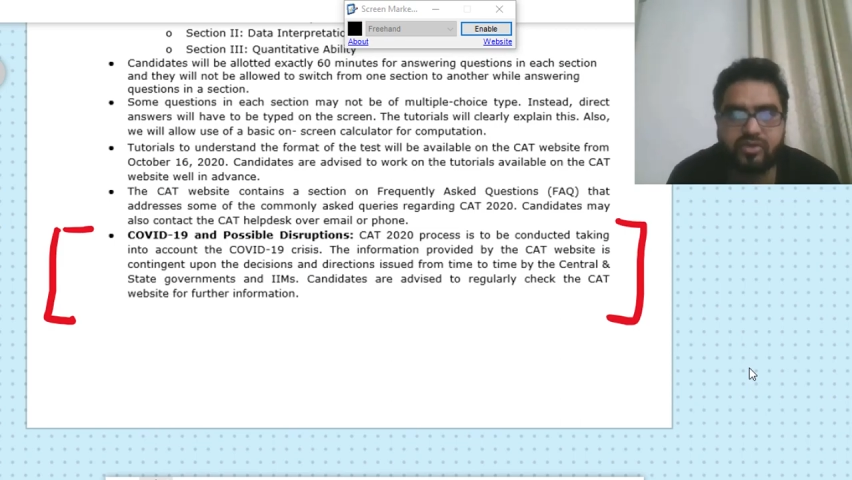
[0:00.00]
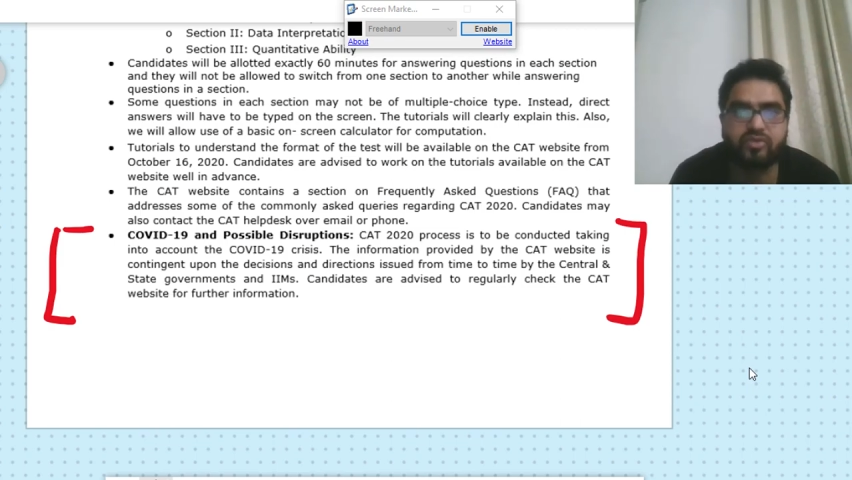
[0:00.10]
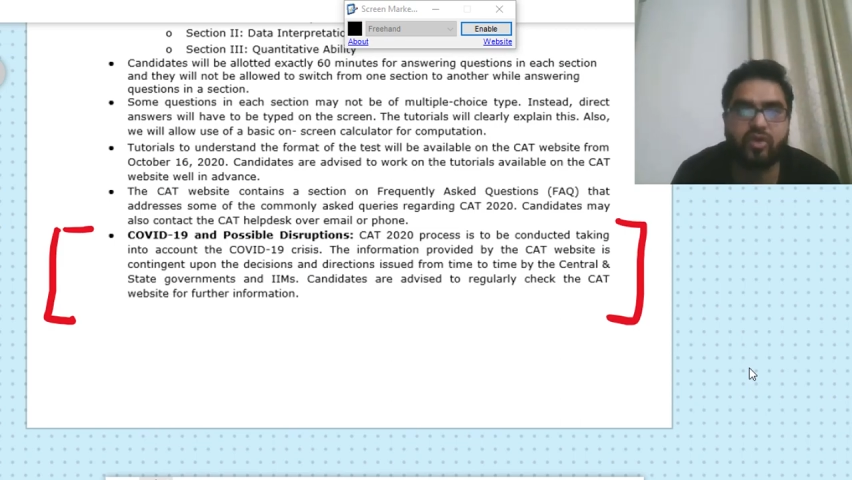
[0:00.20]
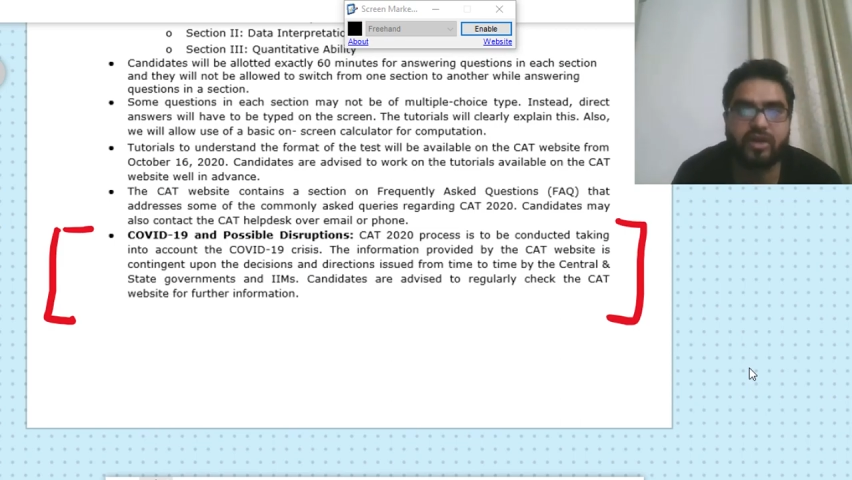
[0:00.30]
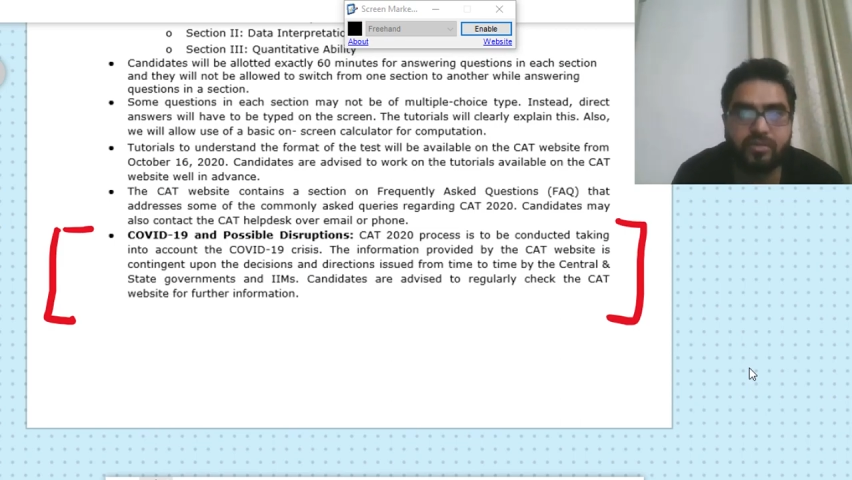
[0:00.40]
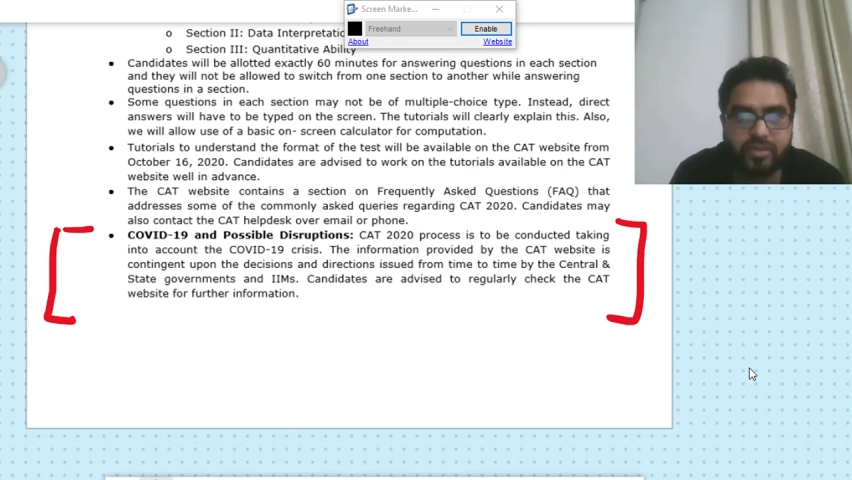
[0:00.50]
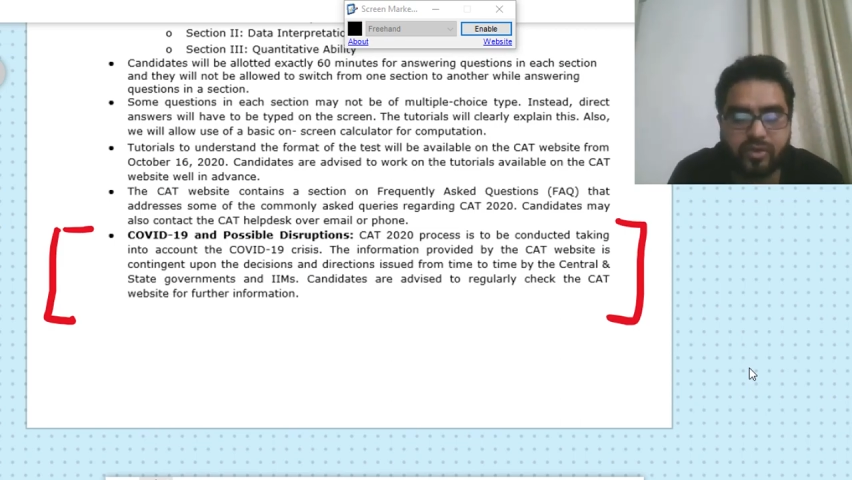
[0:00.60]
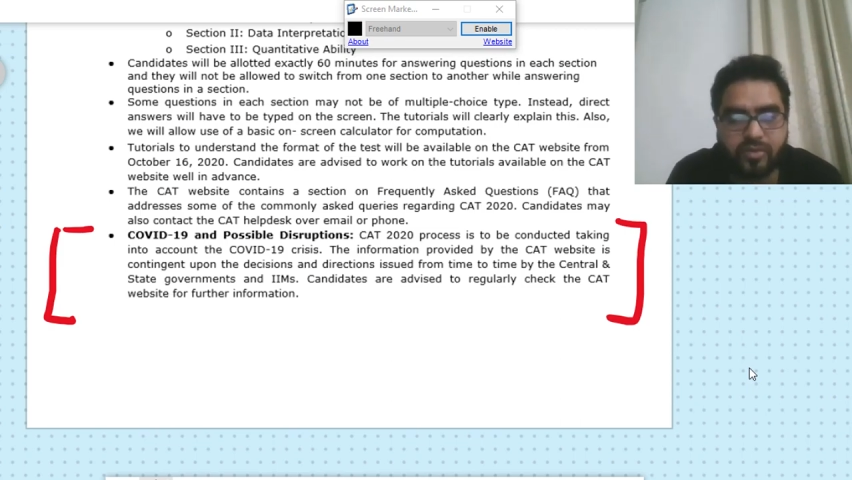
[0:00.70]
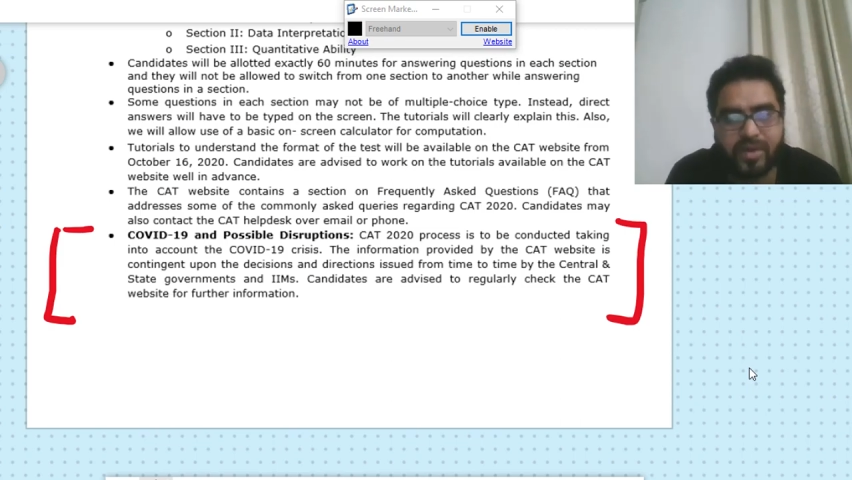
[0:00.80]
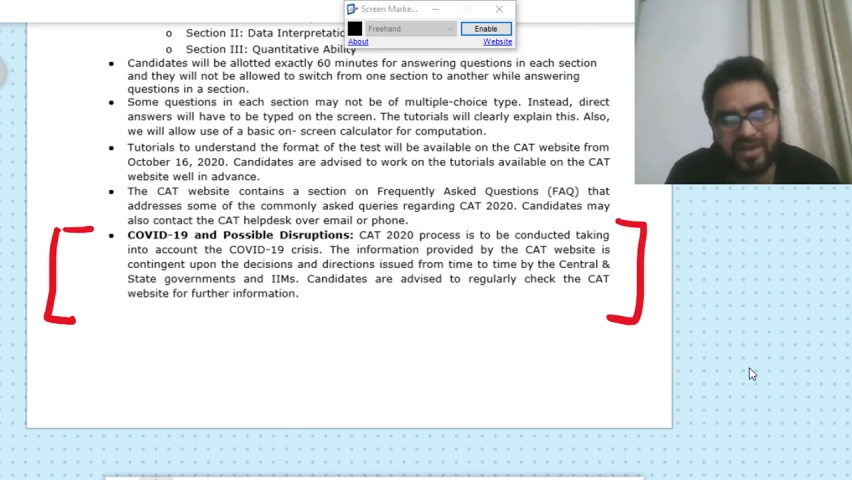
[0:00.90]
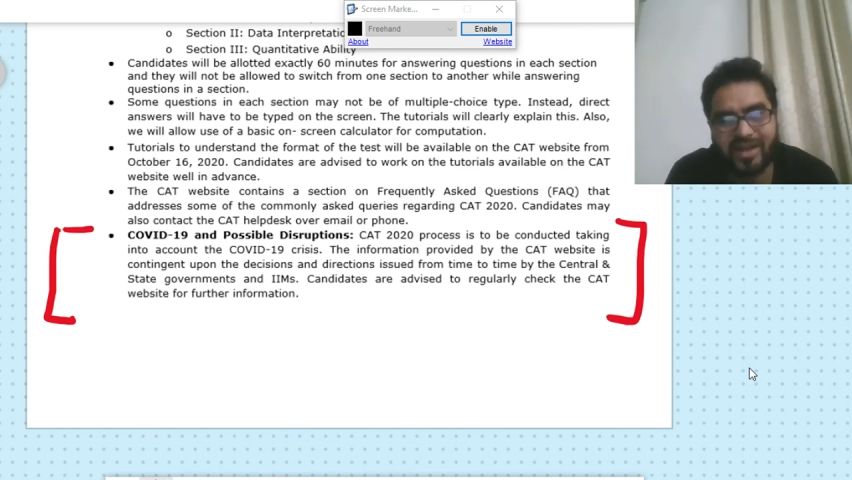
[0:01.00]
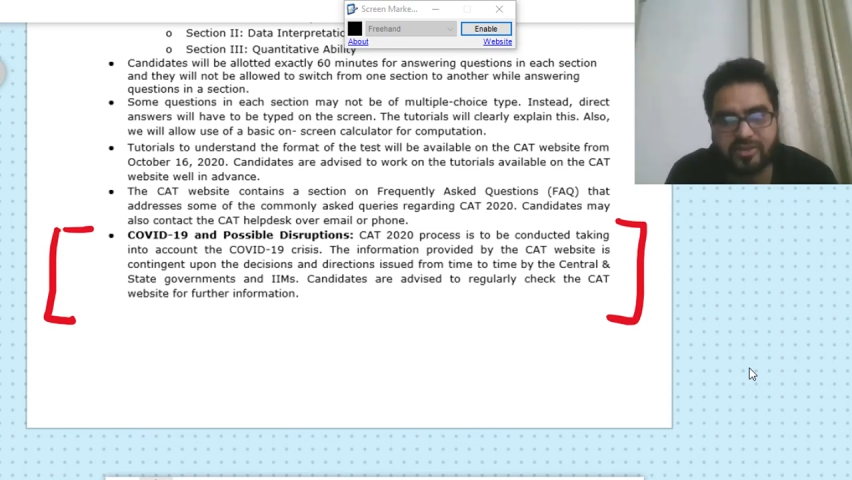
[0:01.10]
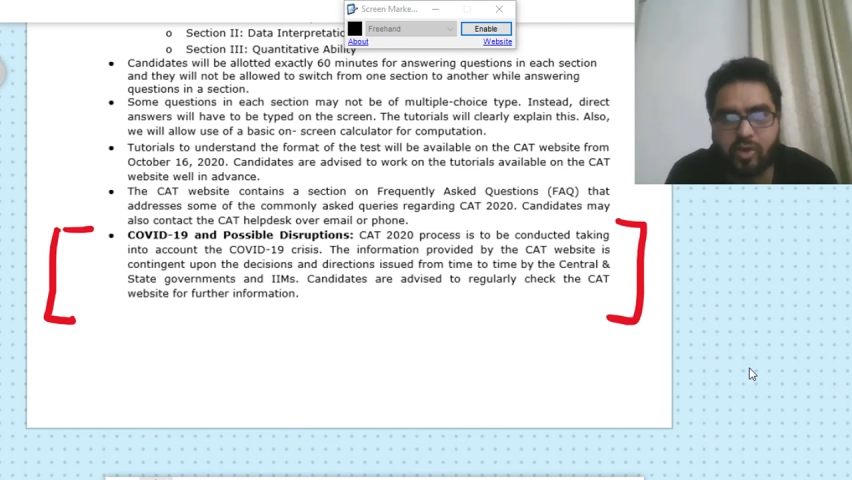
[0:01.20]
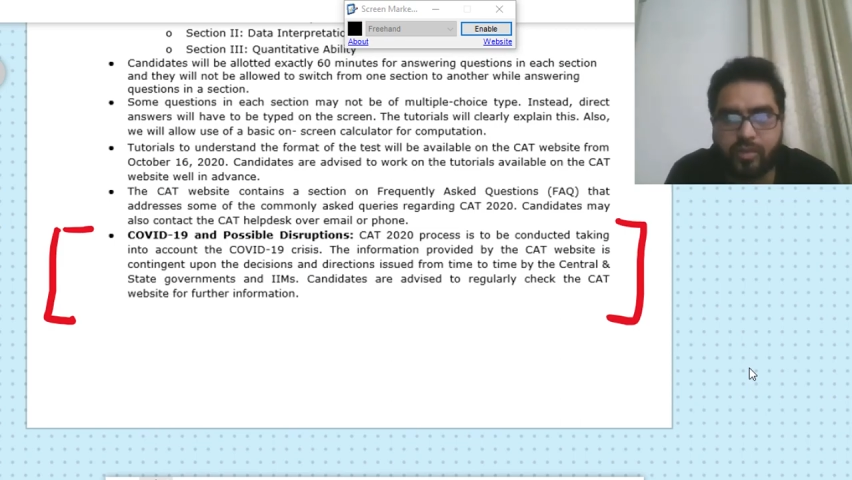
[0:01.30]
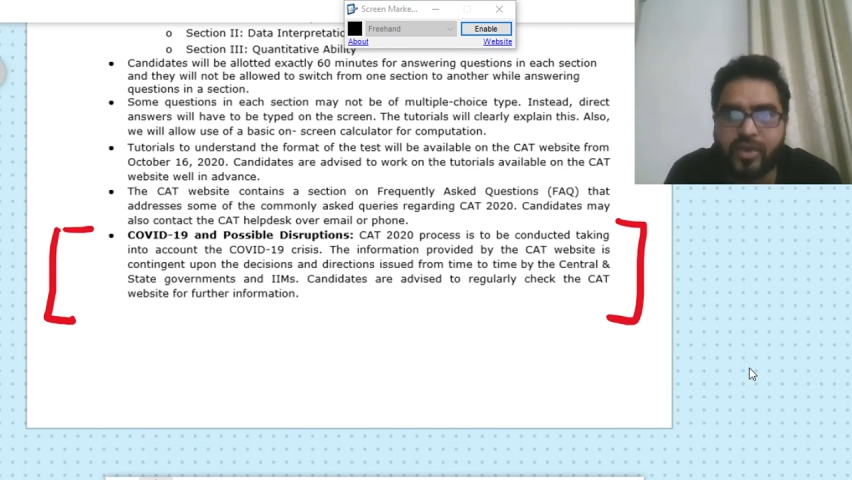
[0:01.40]
do not improve, but
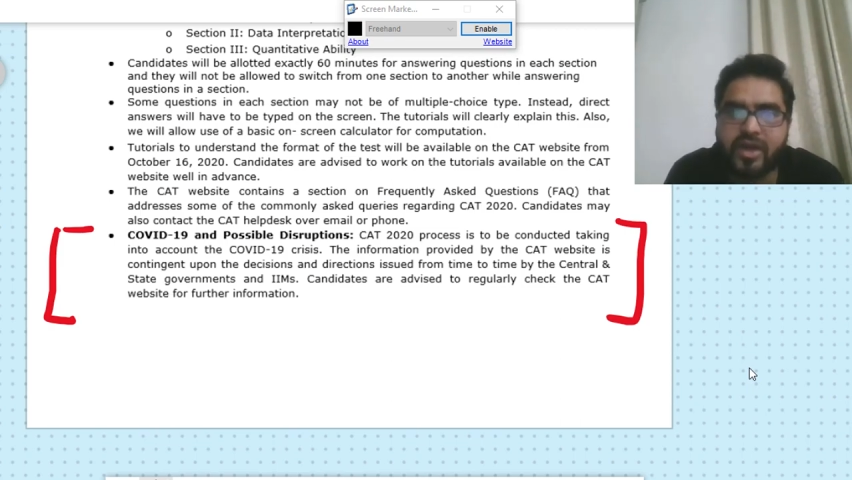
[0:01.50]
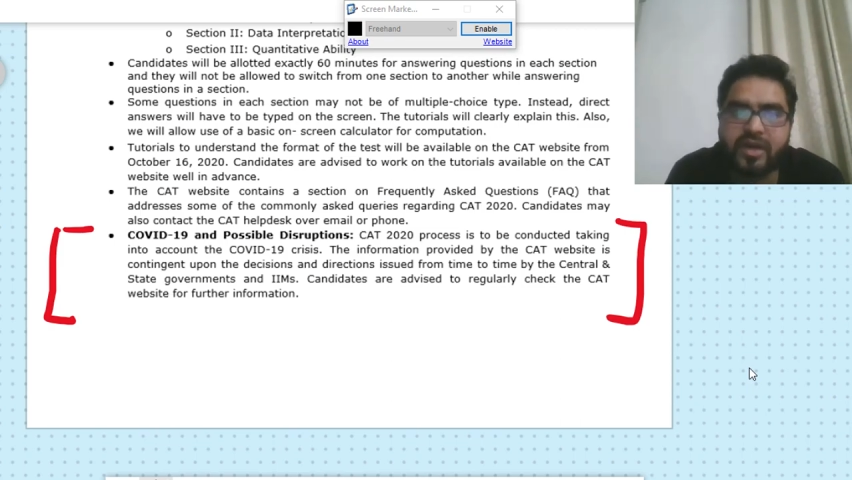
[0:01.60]
let's hope